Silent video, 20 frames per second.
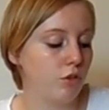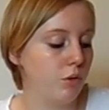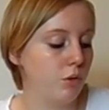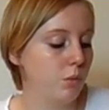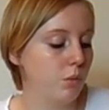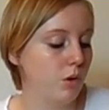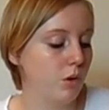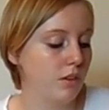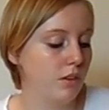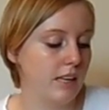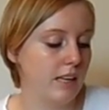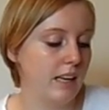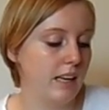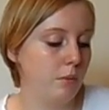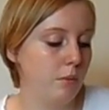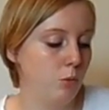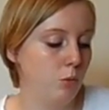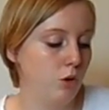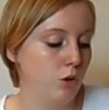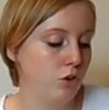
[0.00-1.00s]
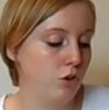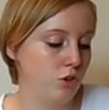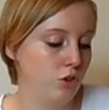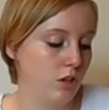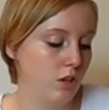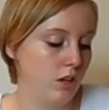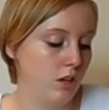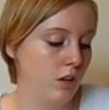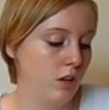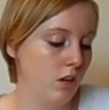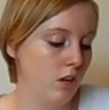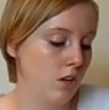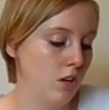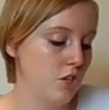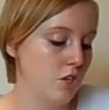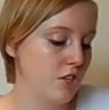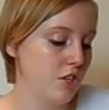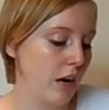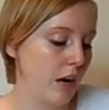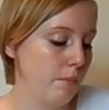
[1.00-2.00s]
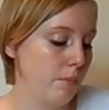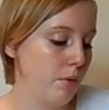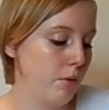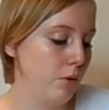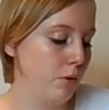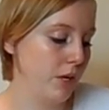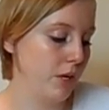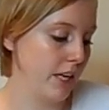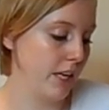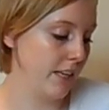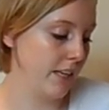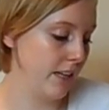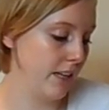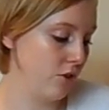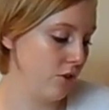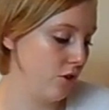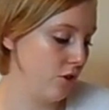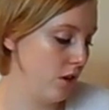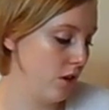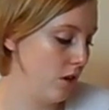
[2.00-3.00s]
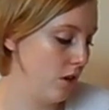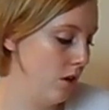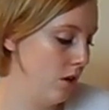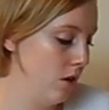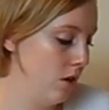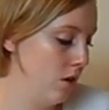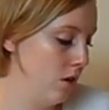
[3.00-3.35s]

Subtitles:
2-in-1 Daily Moisture Shampoo and Conditioner